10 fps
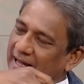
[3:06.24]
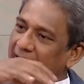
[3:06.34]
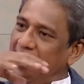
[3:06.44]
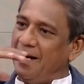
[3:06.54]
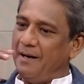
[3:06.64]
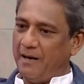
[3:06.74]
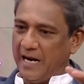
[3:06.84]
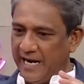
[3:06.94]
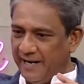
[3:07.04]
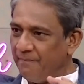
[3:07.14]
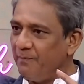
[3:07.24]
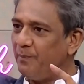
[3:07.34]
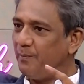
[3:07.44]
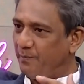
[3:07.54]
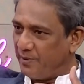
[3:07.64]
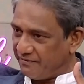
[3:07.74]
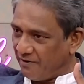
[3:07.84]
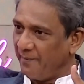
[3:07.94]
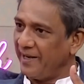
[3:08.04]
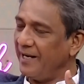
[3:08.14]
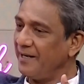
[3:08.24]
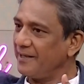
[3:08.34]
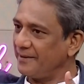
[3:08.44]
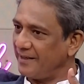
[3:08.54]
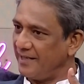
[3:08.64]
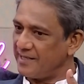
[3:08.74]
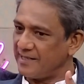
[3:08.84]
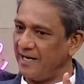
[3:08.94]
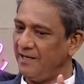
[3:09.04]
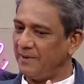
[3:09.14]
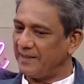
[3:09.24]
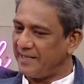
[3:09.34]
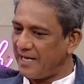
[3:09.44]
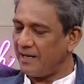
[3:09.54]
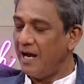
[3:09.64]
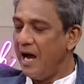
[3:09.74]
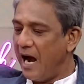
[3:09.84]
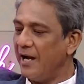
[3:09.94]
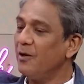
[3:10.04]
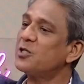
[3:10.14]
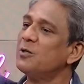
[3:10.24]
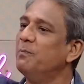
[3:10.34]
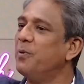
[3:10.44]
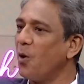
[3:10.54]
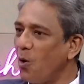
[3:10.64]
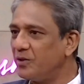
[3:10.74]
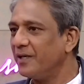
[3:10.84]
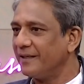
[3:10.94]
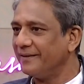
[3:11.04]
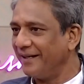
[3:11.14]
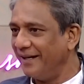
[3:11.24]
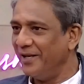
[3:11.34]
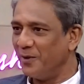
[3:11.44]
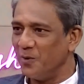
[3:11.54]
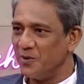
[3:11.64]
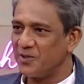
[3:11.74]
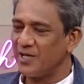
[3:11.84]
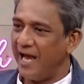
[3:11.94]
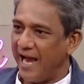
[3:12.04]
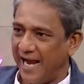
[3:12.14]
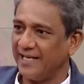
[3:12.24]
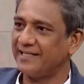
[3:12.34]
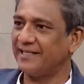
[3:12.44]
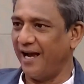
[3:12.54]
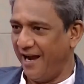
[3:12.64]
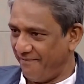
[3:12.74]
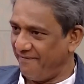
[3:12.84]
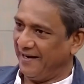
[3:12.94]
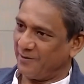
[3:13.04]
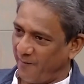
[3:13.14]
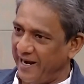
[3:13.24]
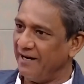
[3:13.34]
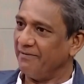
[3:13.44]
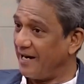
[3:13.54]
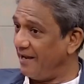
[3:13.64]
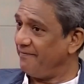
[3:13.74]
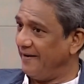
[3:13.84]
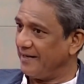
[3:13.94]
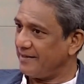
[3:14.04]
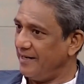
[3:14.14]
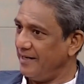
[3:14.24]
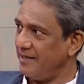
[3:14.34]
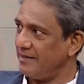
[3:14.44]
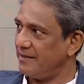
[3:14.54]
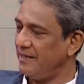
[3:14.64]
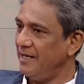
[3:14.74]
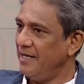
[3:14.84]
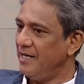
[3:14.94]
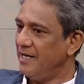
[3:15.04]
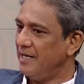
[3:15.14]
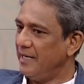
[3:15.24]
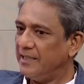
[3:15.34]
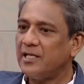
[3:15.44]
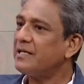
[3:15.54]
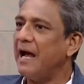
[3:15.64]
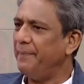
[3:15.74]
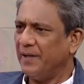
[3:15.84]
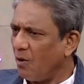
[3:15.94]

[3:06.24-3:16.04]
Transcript: And I'm performing in Kathakali style, but that I also broke the Kathakali rules as I felt, whenever I felt it just happened